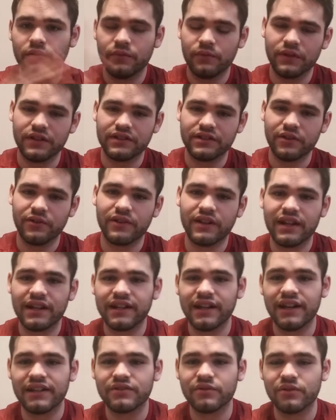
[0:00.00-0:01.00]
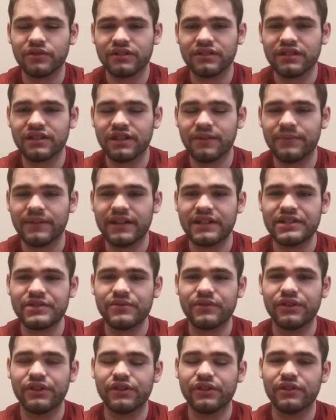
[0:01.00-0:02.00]
What is going on, guys? Corner King coming at
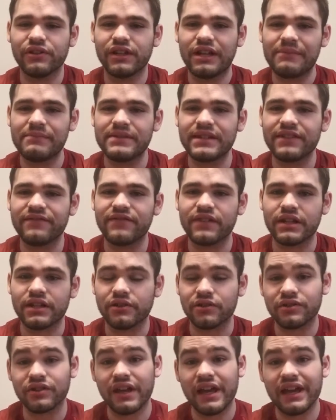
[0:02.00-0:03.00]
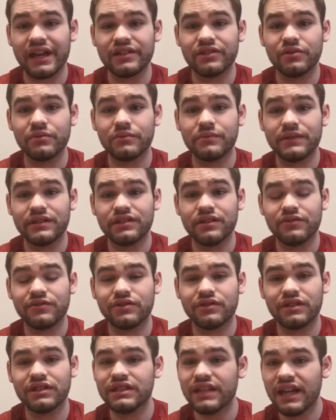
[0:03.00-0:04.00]
you with a little update video. So, how you guys doing with
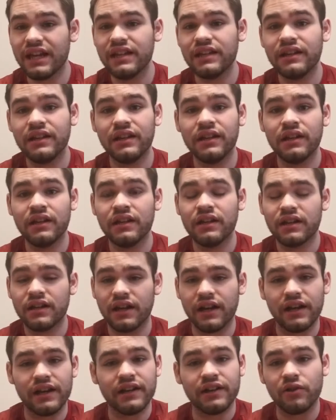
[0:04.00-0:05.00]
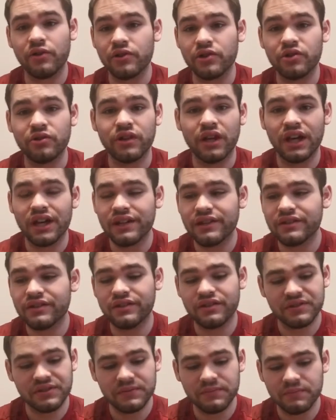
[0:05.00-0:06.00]
us? Today, I owe you
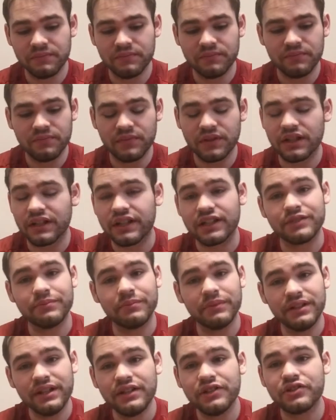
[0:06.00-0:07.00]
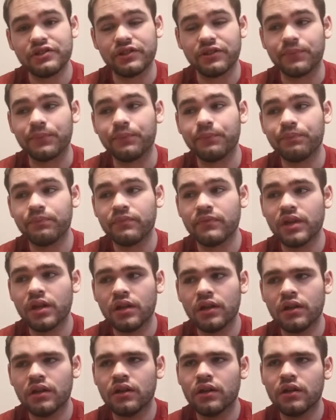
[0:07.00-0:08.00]
guys an explanation.
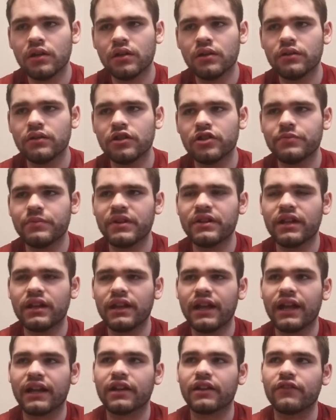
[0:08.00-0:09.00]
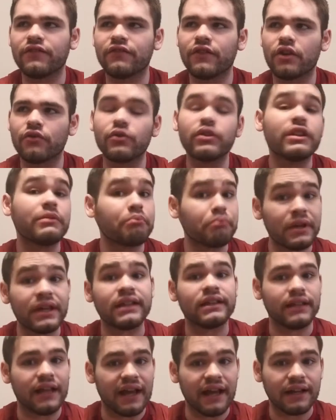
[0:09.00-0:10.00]
There's been a lack of a really
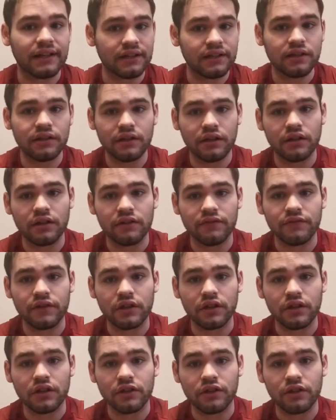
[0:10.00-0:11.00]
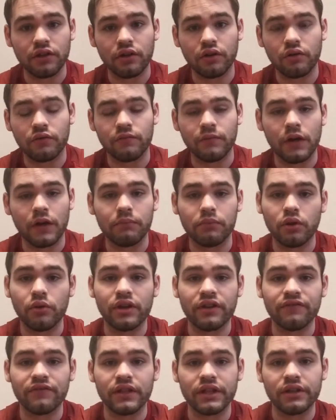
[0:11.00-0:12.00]
big lack of uh, you know
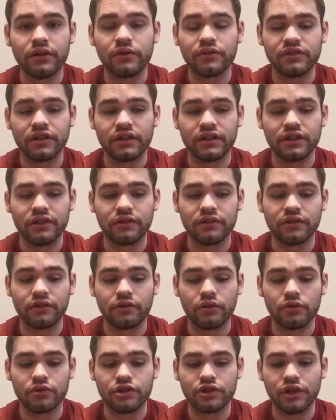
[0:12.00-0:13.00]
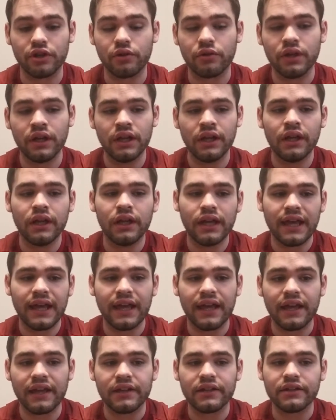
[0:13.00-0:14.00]
uploading videos on here on the Crow Show,
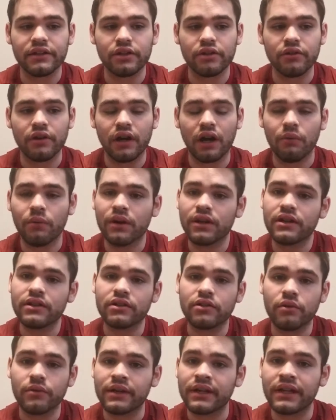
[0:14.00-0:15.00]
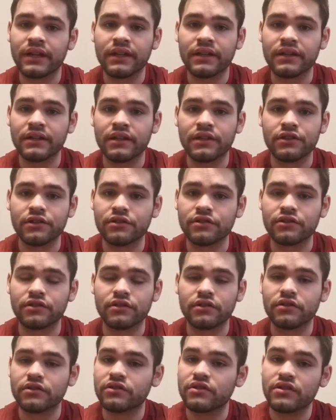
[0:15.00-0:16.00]
and you know I wanted to go ahead and
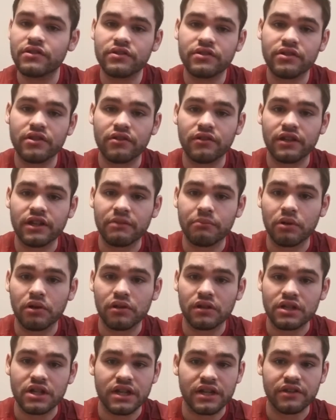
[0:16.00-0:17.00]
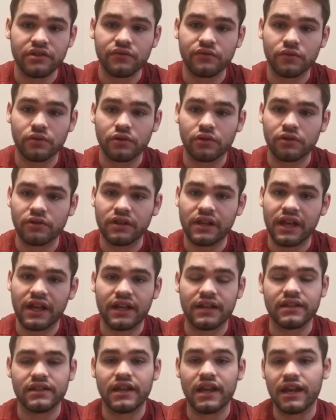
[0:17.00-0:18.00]
just sincerely apologize for
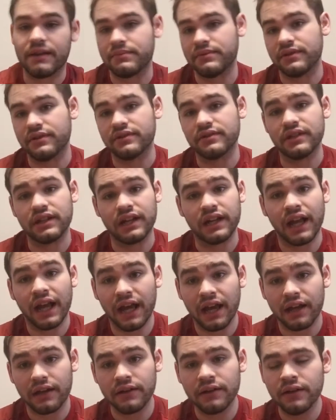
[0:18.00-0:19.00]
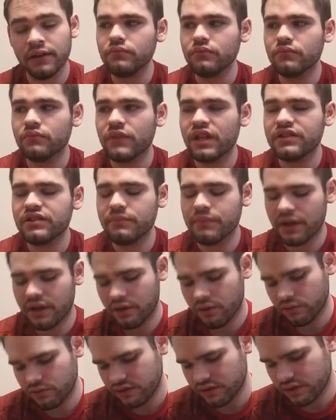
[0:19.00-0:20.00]
that absence that I had. It's
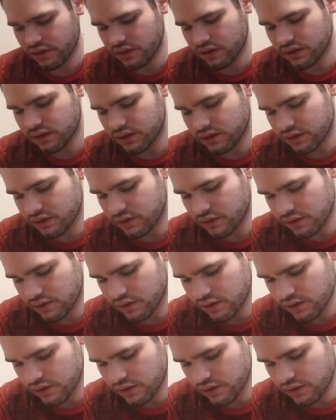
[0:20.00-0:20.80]
about uh,